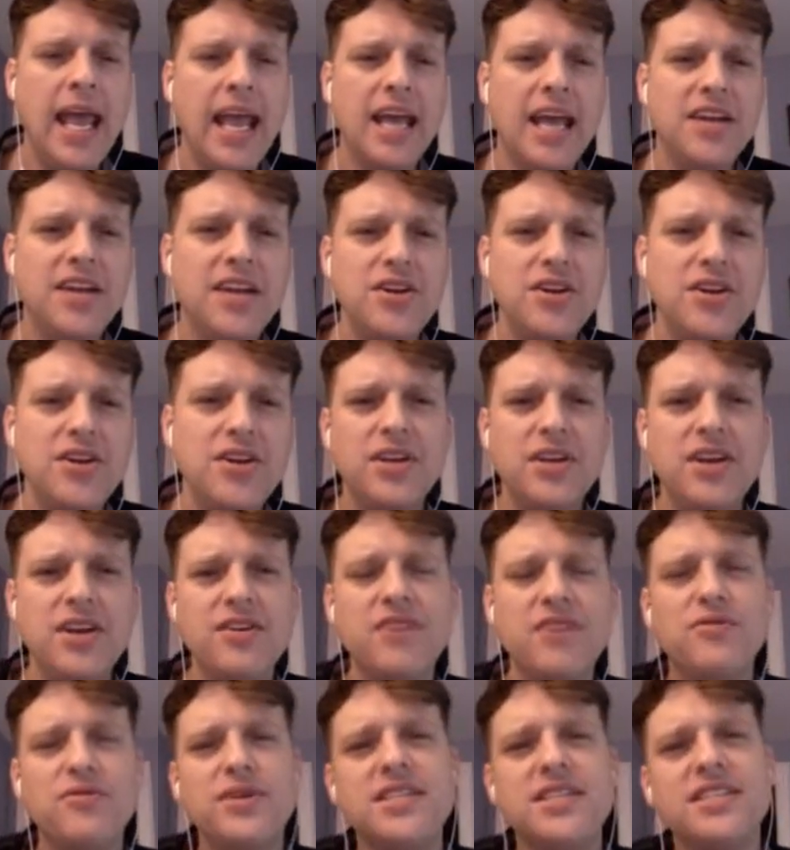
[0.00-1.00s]
And you know, the
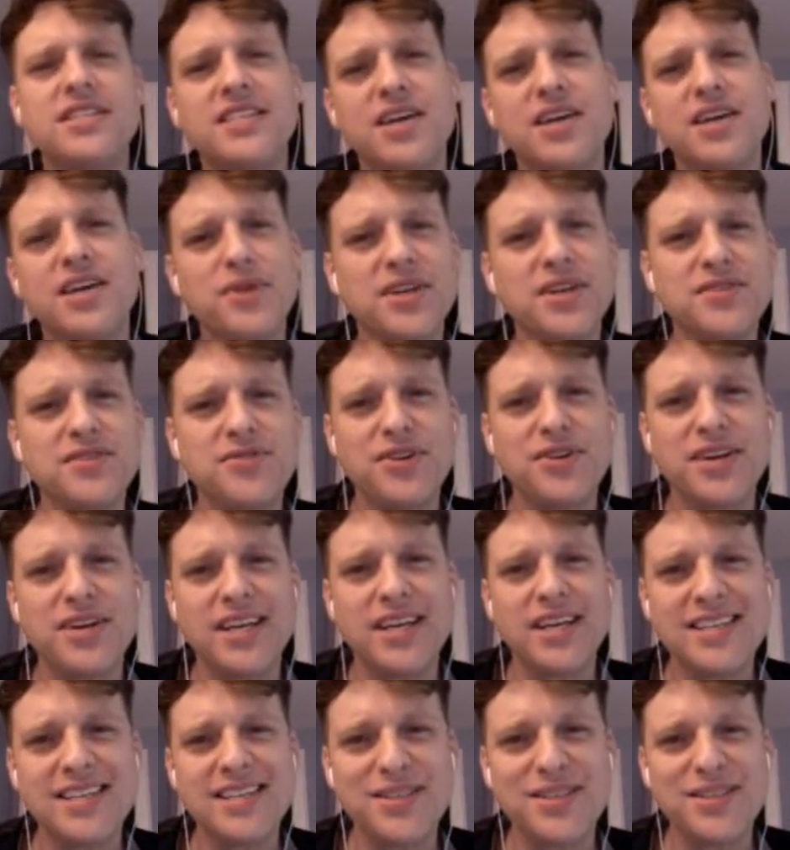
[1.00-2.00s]
Hearing Voices Network is
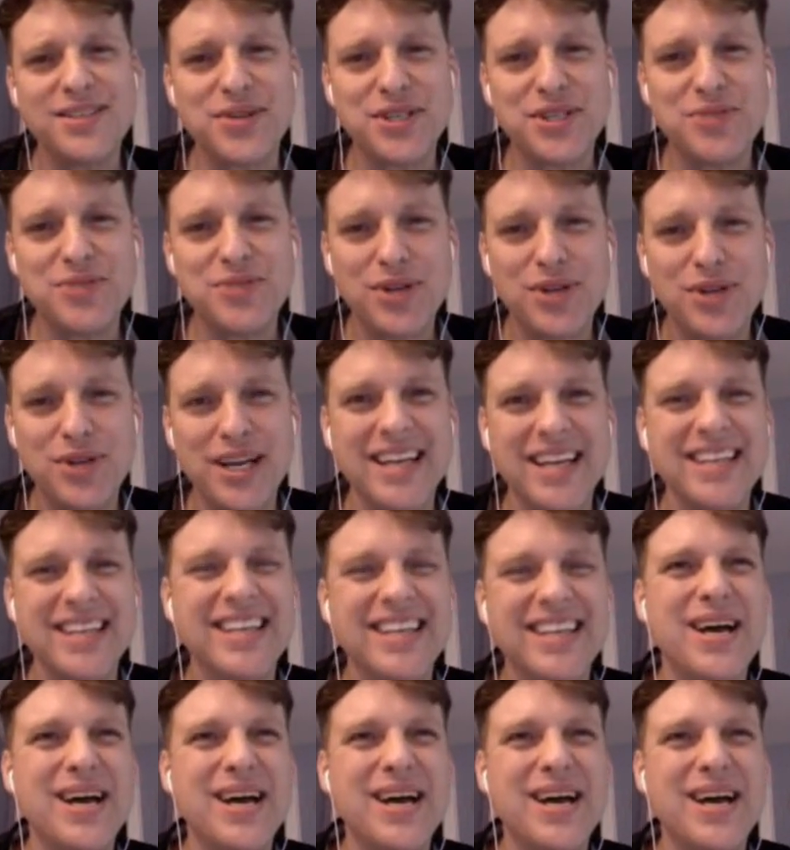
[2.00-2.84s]
very easy to explain.